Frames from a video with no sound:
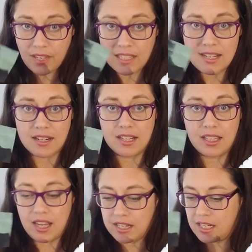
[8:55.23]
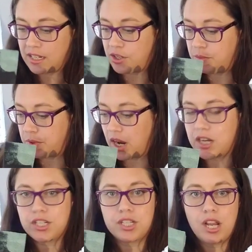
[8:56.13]
Technically, I need a new
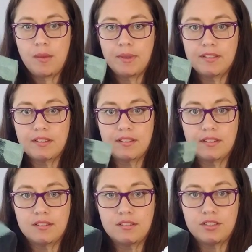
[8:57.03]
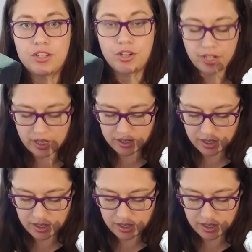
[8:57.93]
brush because this is dirty.